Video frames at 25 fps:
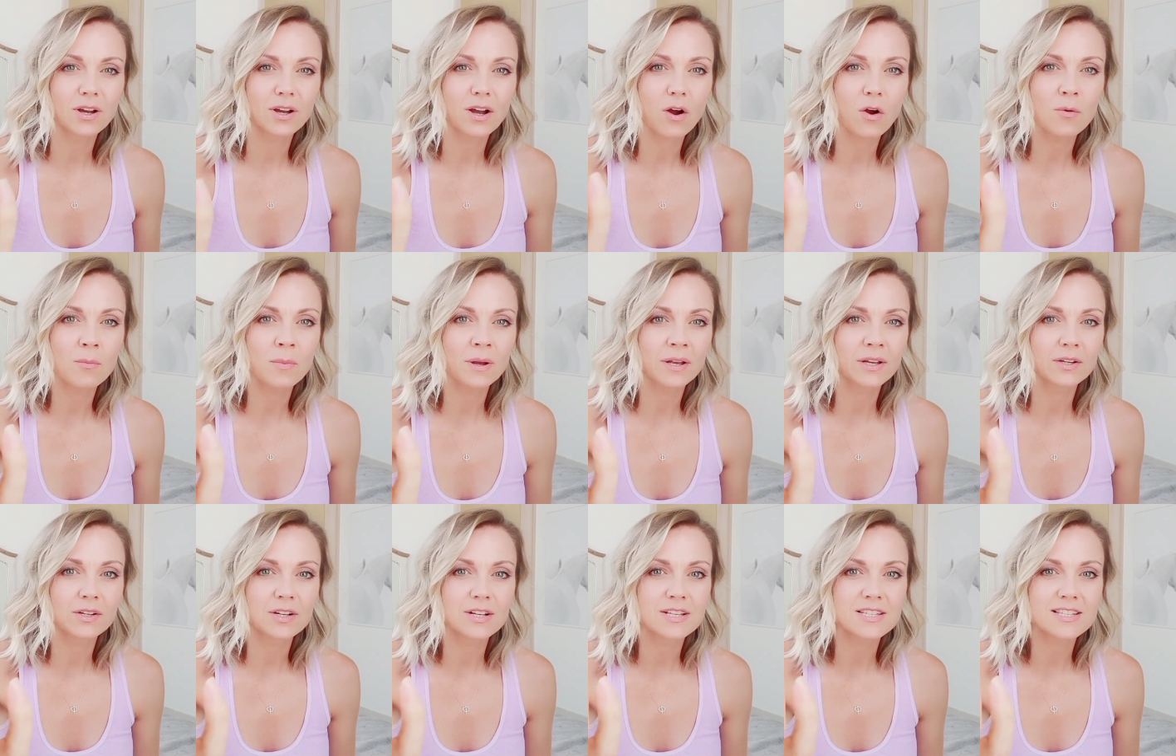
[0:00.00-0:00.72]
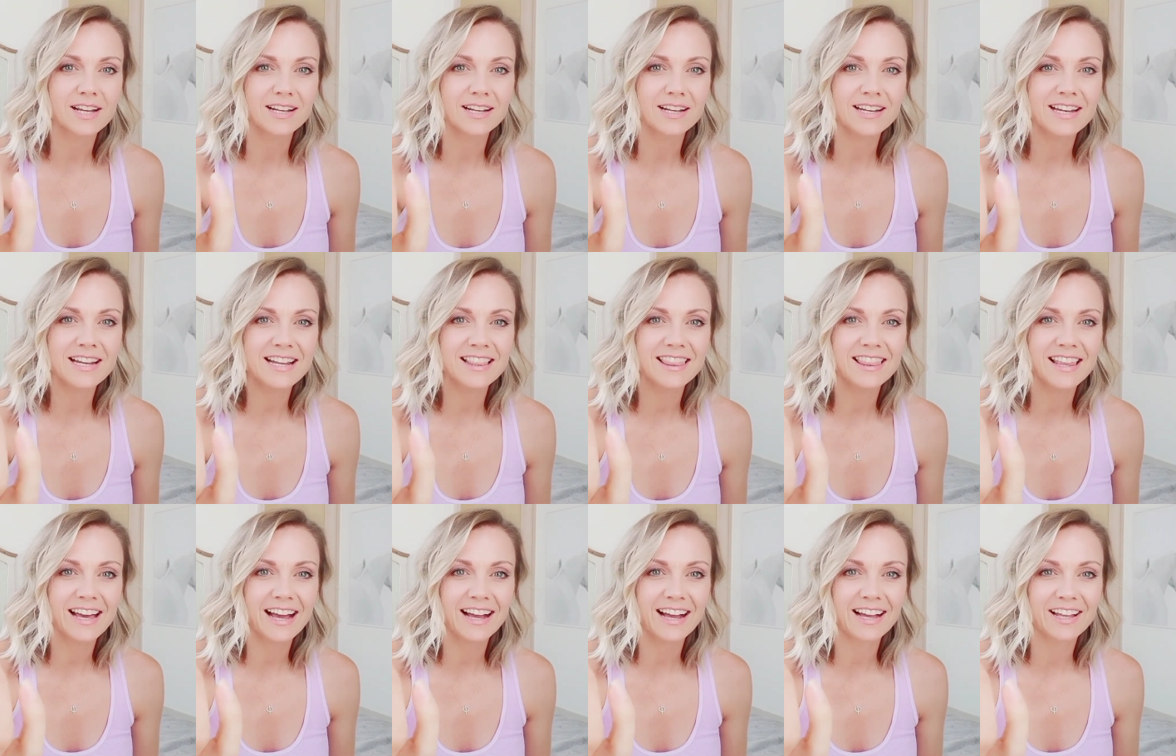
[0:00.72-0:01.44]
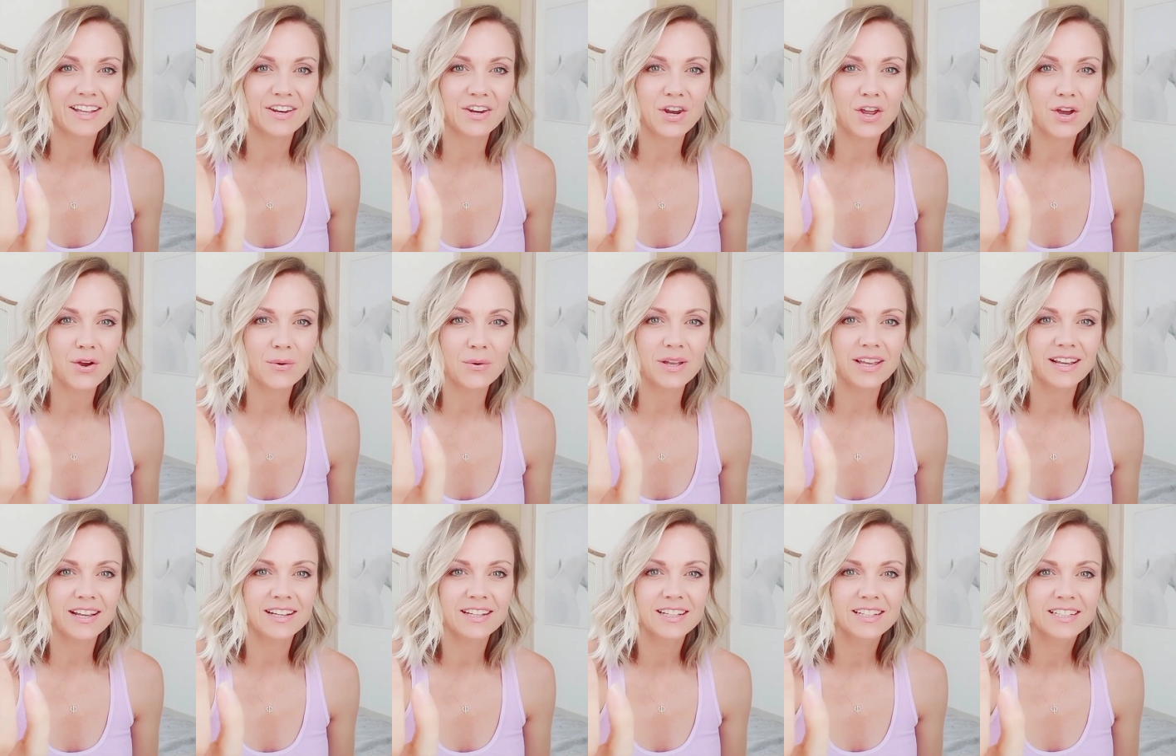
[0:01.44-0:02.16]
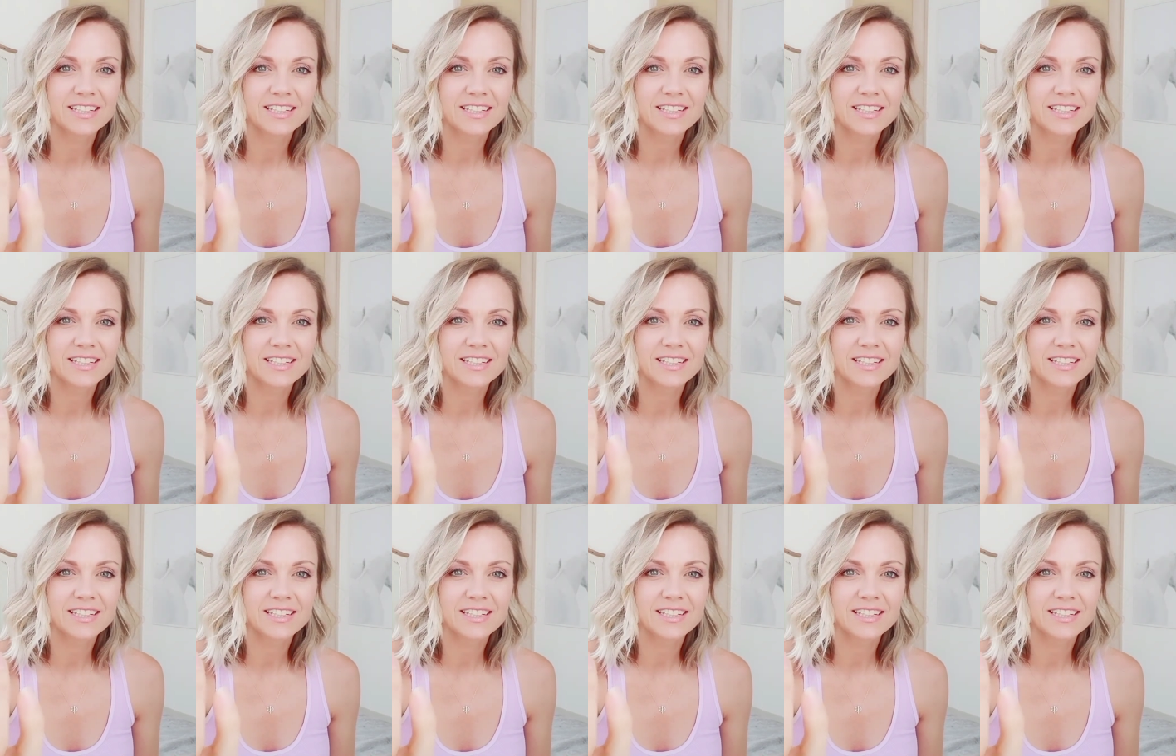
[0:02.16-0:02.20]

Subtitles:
oh my goodness, I need that, and knowing.